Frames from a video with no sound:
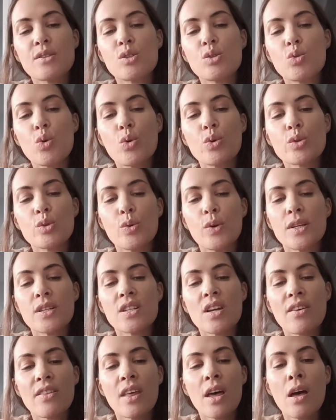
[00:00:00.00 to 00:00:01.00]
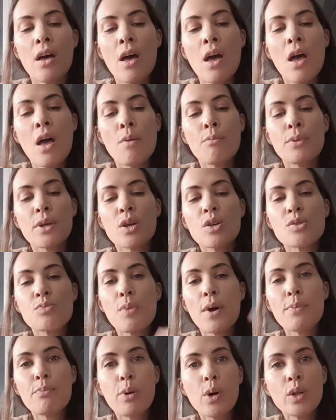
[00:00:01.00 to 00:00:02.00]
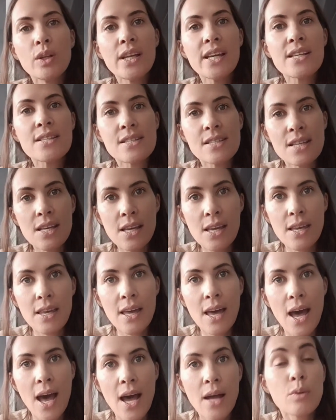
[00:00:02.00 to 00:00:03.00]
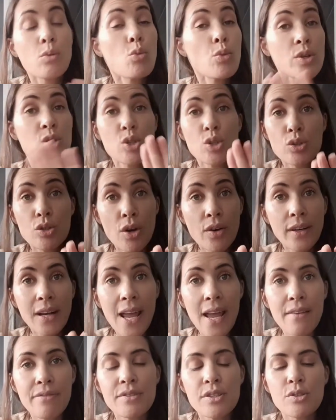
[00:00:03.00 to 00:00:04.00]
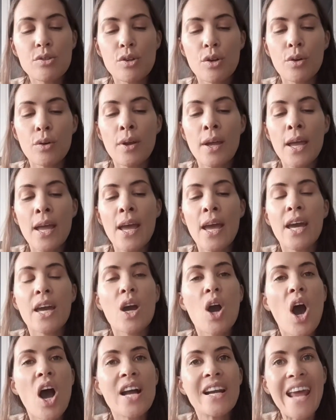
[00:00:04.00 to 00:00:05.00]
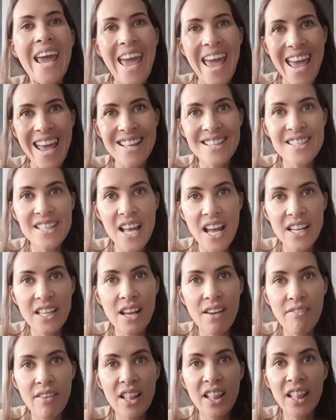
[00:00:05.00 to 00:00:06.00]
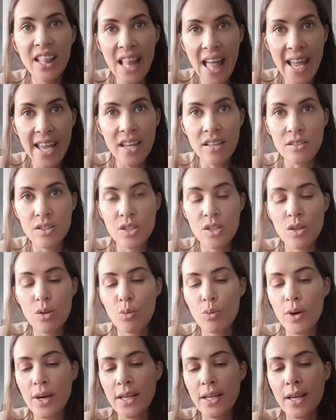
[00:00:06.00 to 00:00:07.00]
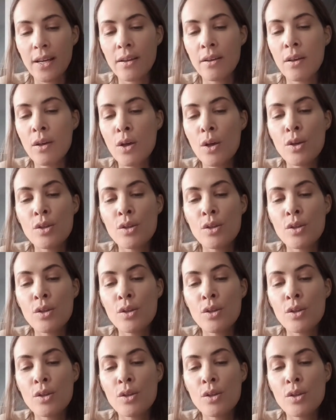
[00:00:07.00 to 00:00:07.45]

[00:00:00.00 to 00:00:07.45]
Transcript: talk to each other. Because by pulling a second card, which you don't have to do, it kind of adds another layer to the reading.